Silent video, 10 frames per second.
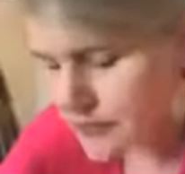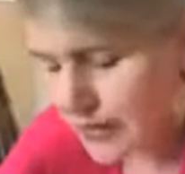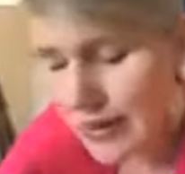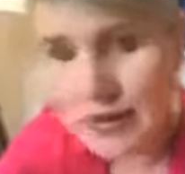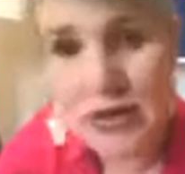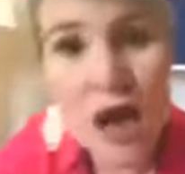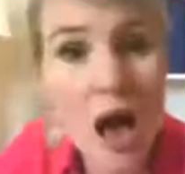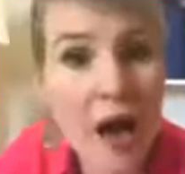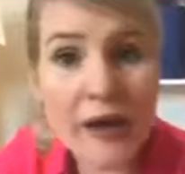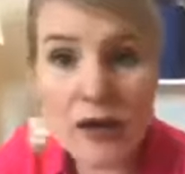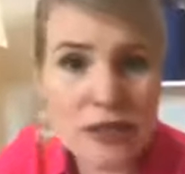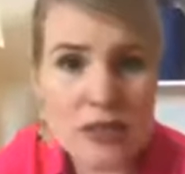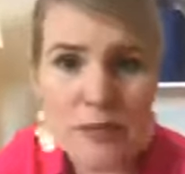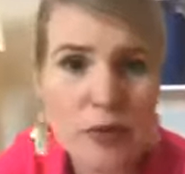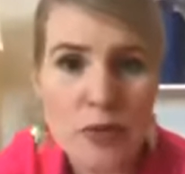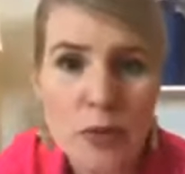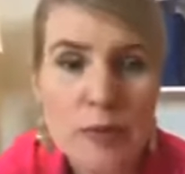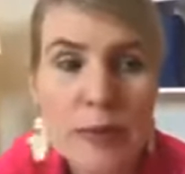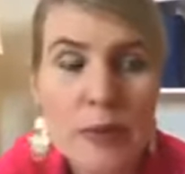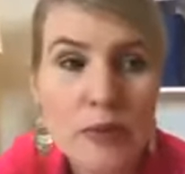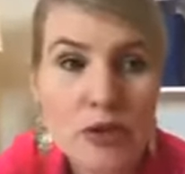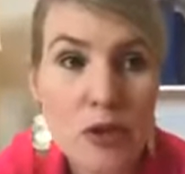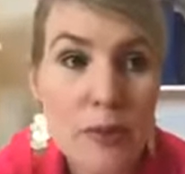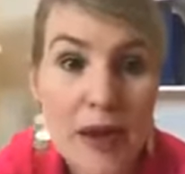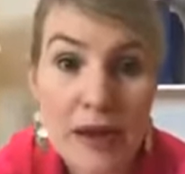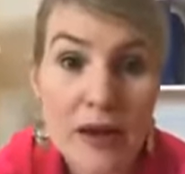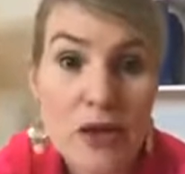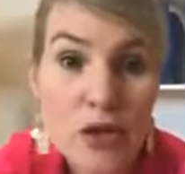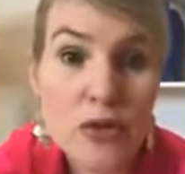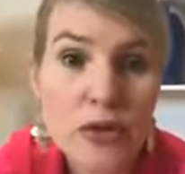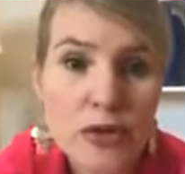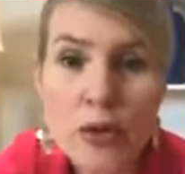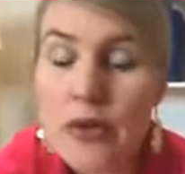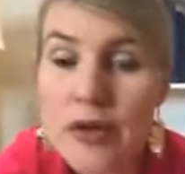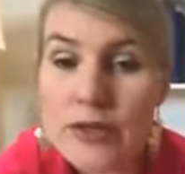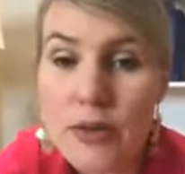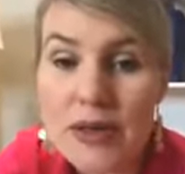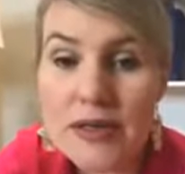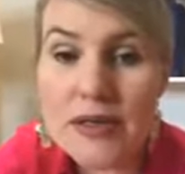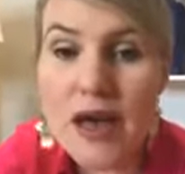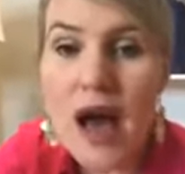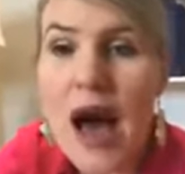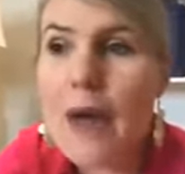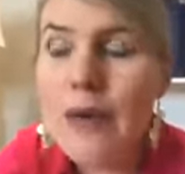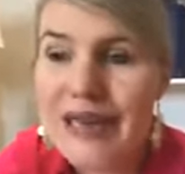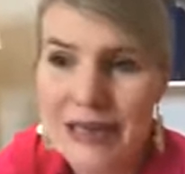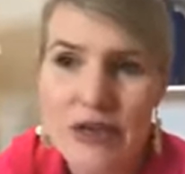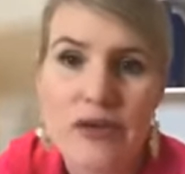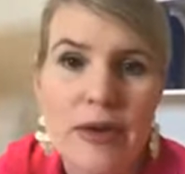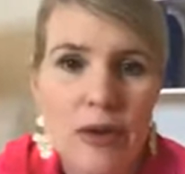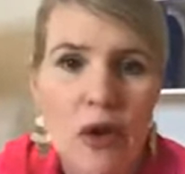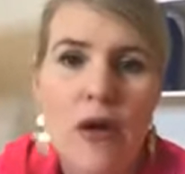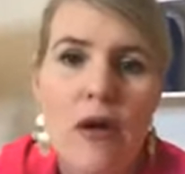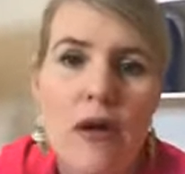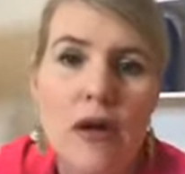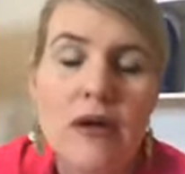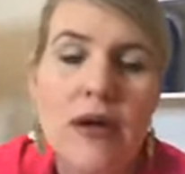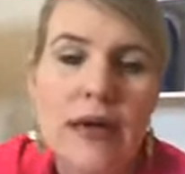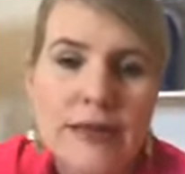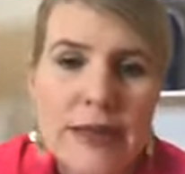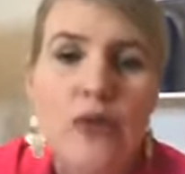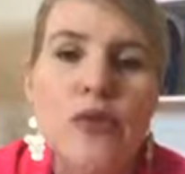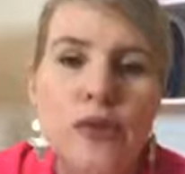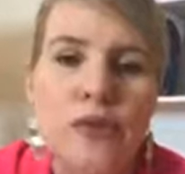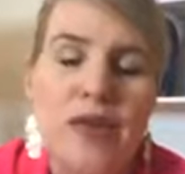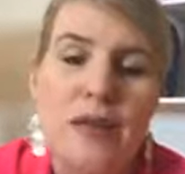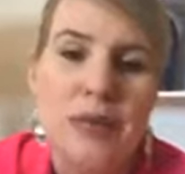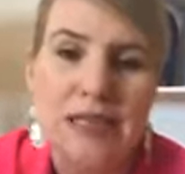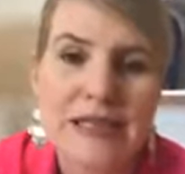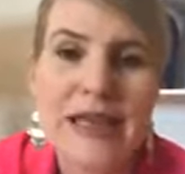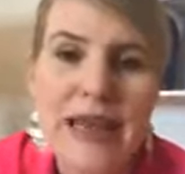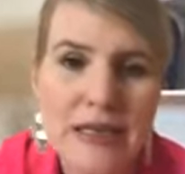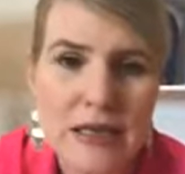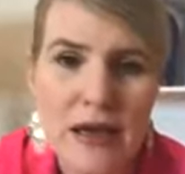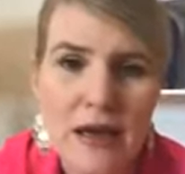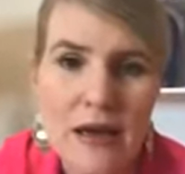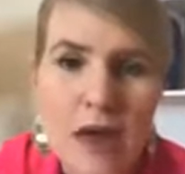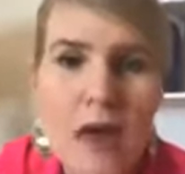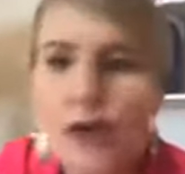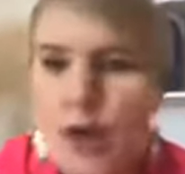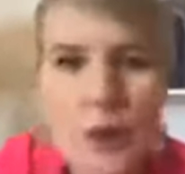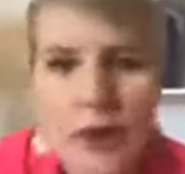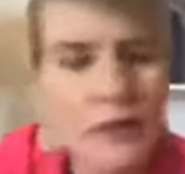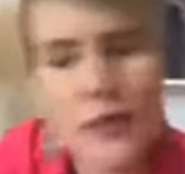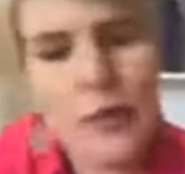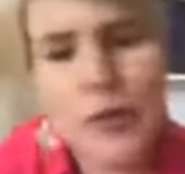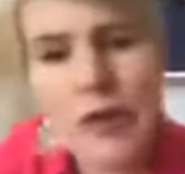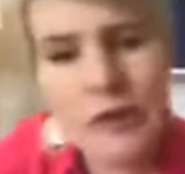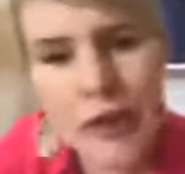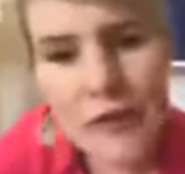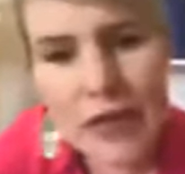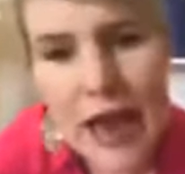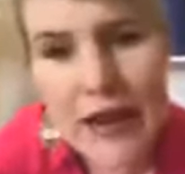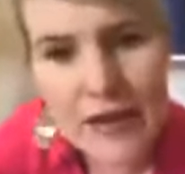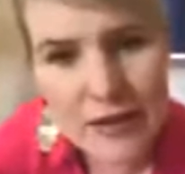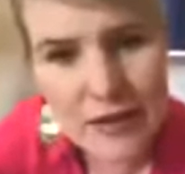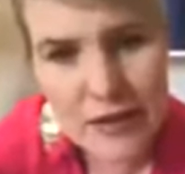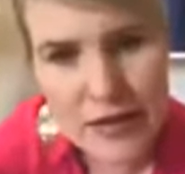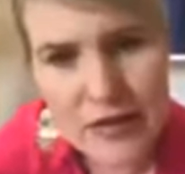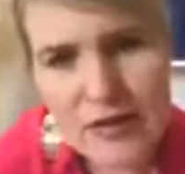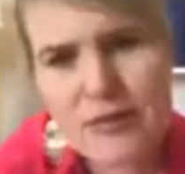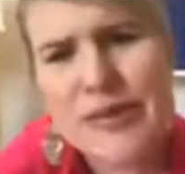And I got to the point where people were so bad, I knew the notorious ones, I would literally log on 10 or 15 minutes later, knowing that they wouldn't have covered anything yet.